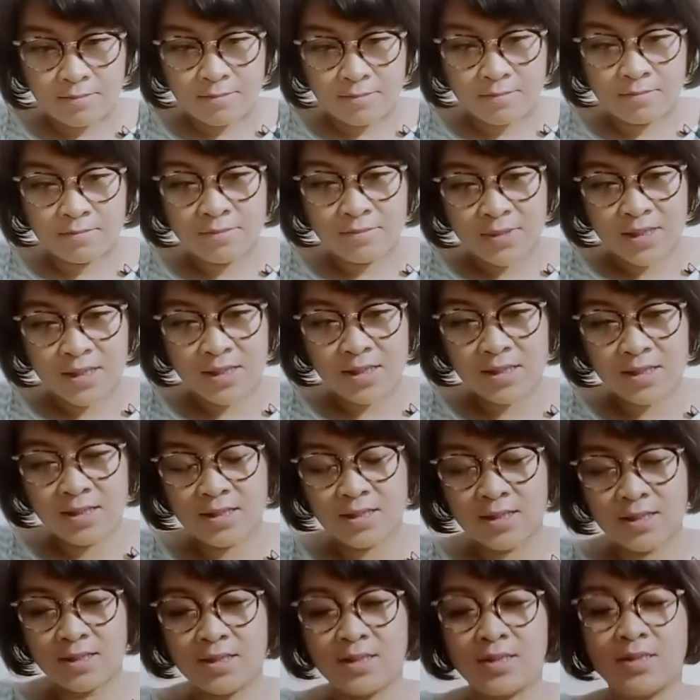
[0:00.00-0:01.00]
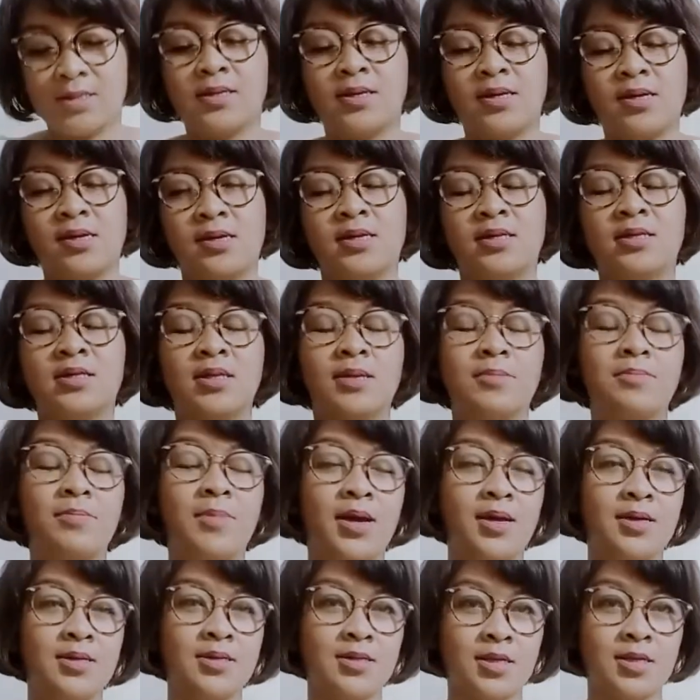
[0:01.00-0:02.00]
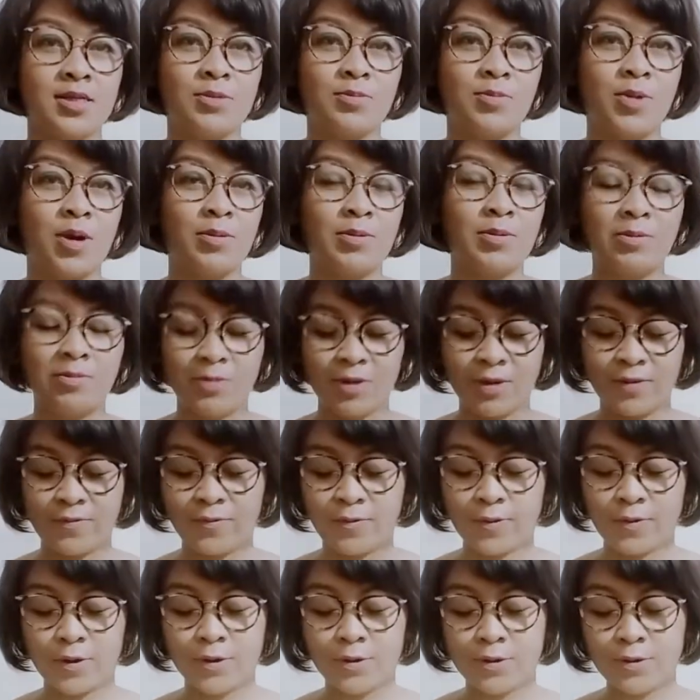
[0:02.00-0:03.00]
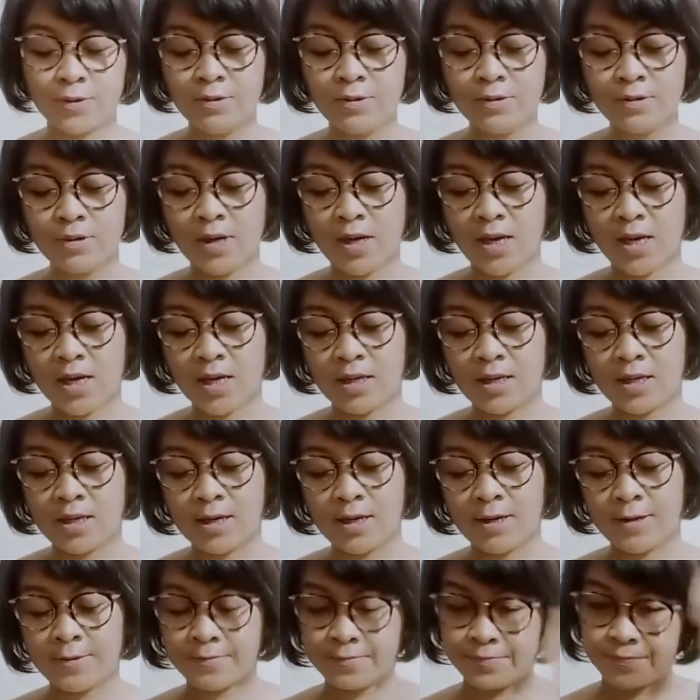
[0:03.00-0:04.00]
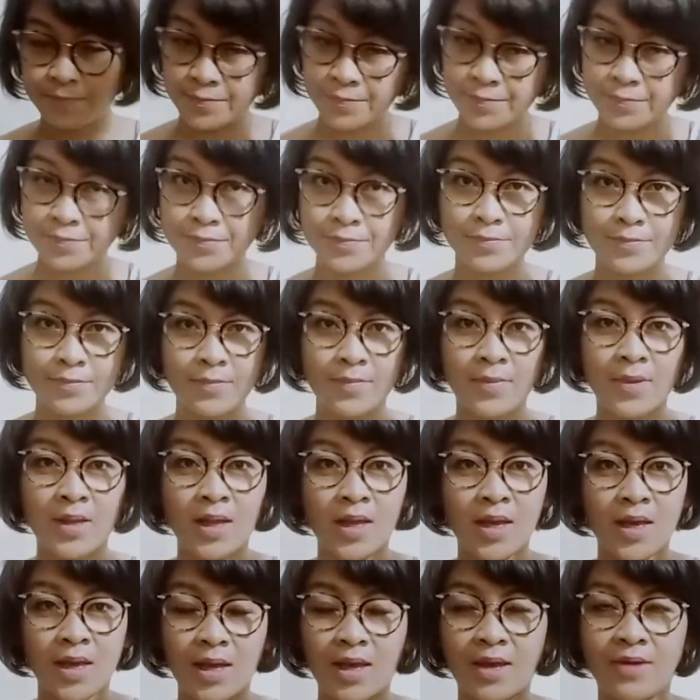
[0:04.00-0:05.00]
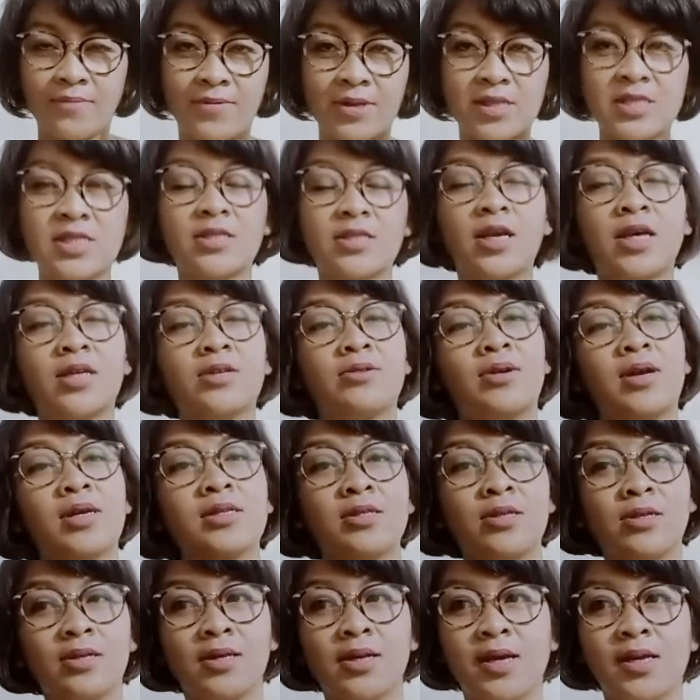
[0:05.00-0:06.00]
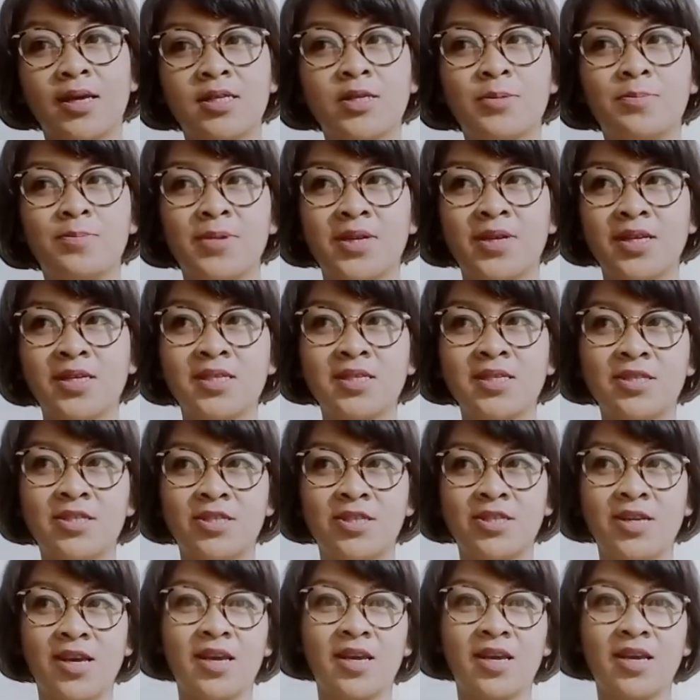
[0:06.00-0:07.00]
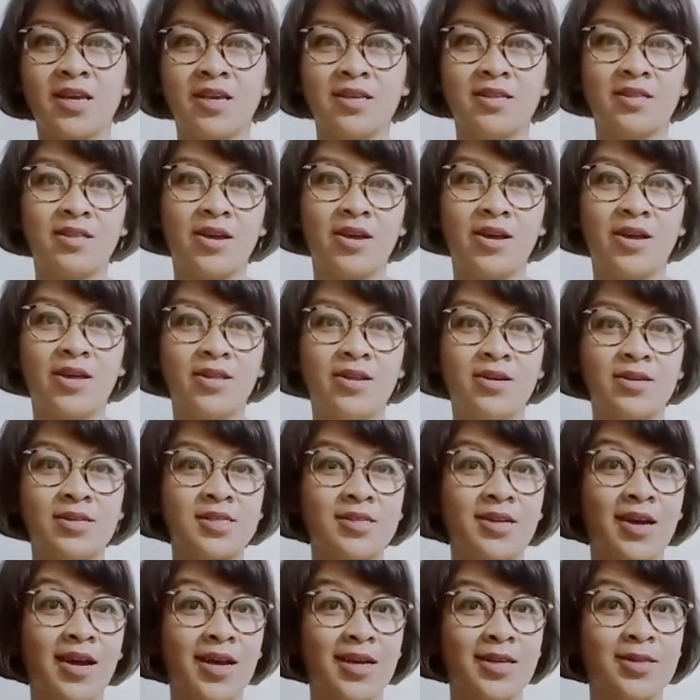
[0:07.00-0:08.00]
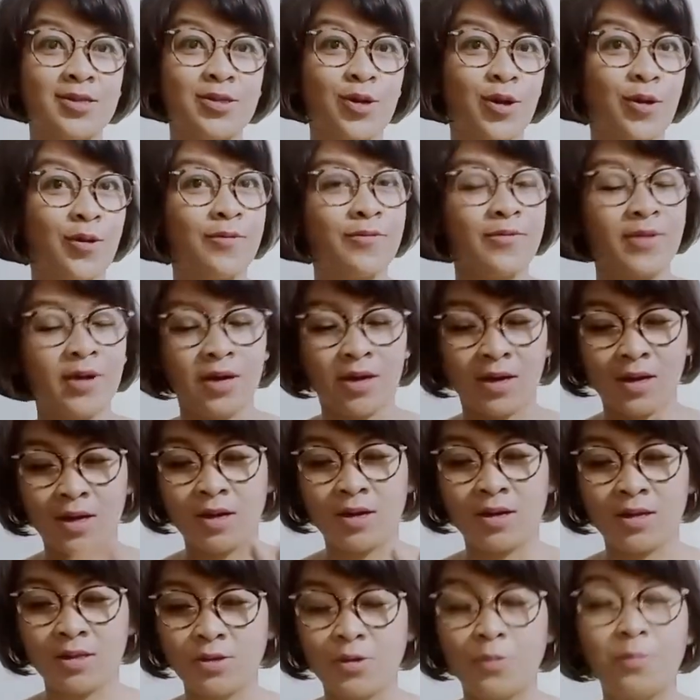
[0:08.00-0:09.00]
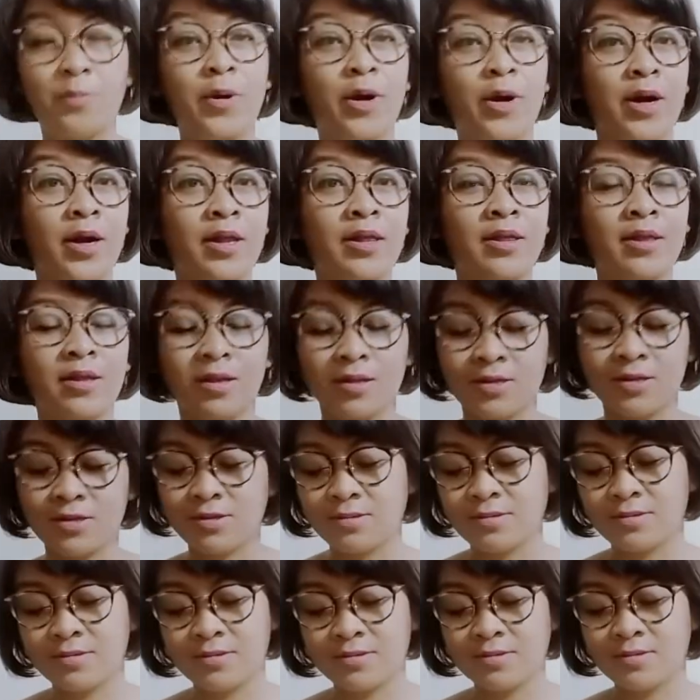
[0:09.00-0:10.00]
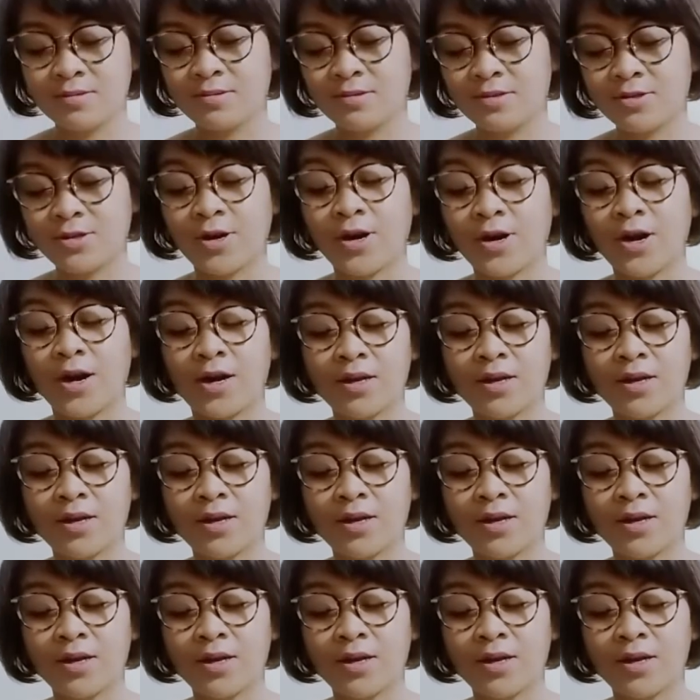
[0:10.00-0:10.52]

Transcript: This is the message probably for you. And if it's not resonates, please check the other signs of on your birth chart.